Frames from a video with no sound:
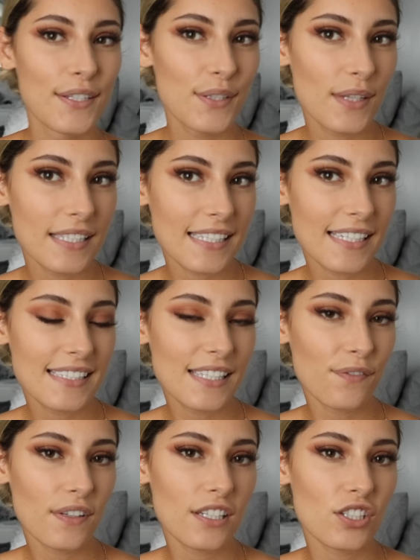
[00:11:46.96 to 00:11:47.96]
So this is the
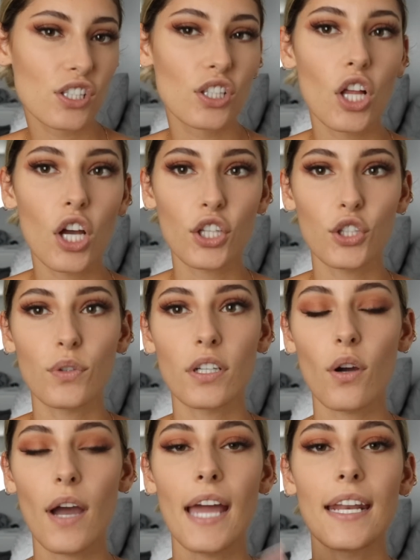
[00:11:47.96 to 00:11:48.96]
finished look. You can
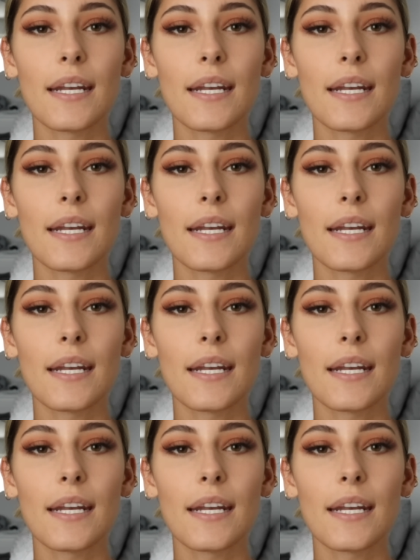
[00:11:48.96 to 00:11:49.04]
go ahead